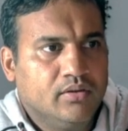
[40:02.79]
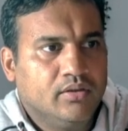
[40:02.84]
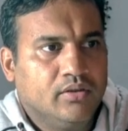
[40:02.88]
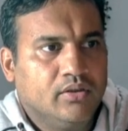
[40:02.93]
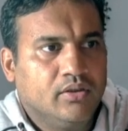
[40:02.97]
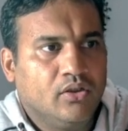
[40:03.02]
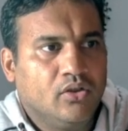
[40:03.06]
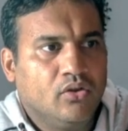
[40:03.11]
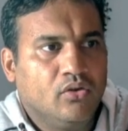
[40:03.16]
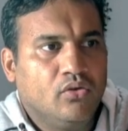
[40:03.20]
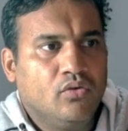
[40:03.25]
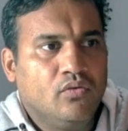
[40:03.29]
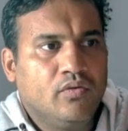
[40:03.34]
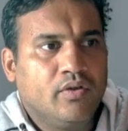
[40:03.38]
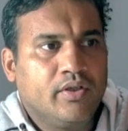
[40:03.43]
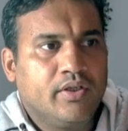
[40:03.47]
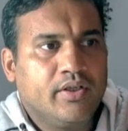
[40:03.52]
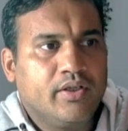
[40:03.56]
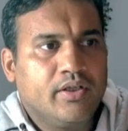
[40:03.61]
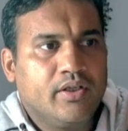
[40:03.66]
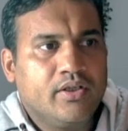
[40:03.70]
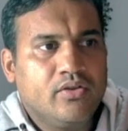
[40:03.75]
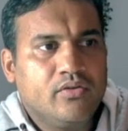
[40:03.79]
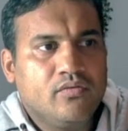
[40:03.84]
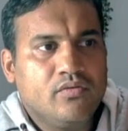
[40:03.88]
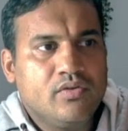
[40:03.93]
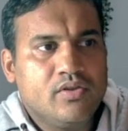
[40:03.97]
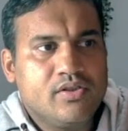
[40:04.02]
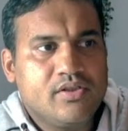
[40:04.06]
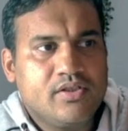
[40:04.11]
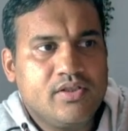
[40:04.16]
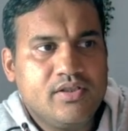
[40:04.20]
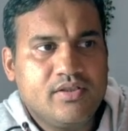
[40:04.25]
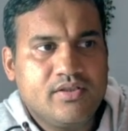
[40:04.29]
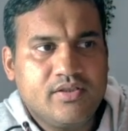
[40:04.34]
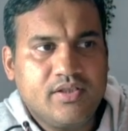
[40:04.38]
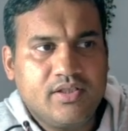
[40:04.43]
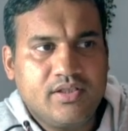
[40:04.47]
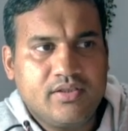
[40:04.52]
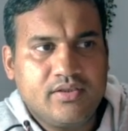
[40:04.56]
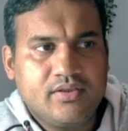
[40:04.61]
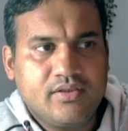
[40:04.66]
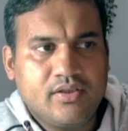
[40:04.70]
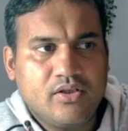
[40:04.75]
Now over here you will see
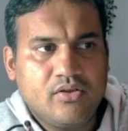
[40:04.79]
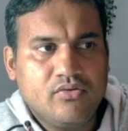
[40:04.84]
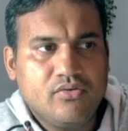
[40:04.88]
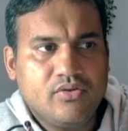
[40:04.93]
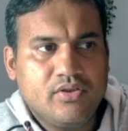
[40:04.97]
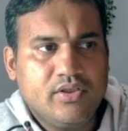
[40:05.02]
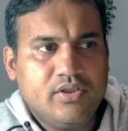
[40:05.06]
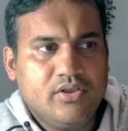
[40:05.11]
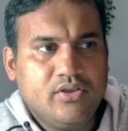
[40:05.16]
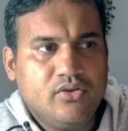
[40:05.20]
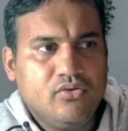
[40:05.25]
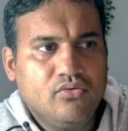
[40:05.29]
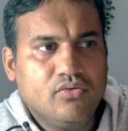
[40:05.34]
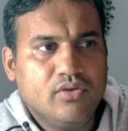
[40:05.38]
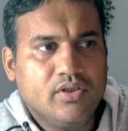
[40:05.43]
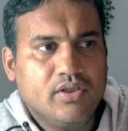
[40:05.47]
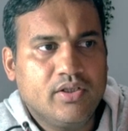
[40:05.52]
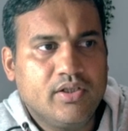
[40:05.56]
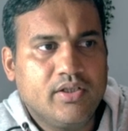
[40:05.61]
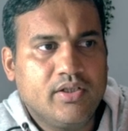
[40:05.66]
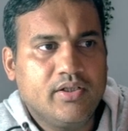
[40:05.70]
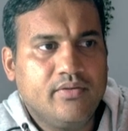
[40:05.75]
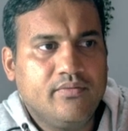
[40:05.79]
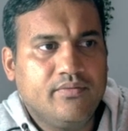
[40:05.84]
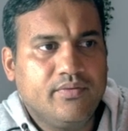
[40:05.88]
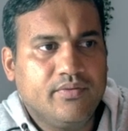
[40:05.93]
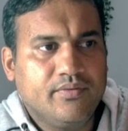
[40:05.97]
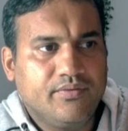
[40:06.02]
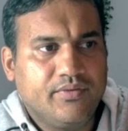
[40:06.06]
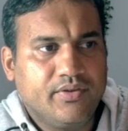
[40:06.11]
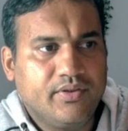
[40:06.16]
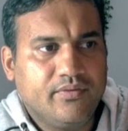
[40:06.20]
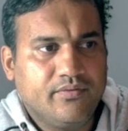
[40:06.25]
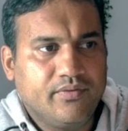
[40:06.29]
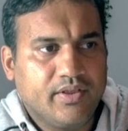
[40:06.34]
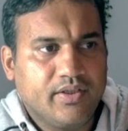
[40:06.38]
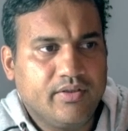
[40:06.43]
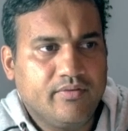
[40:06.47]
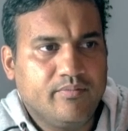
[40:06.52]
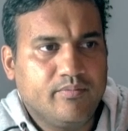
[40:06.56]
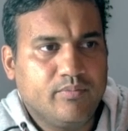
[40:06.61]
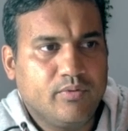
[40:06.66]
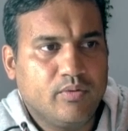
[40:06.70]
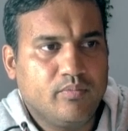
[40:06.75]

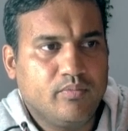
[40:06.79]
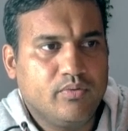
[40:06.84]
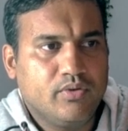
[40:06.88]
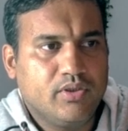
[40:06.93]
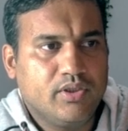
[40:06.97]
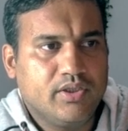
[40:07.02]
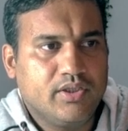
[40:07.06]
6,255 popular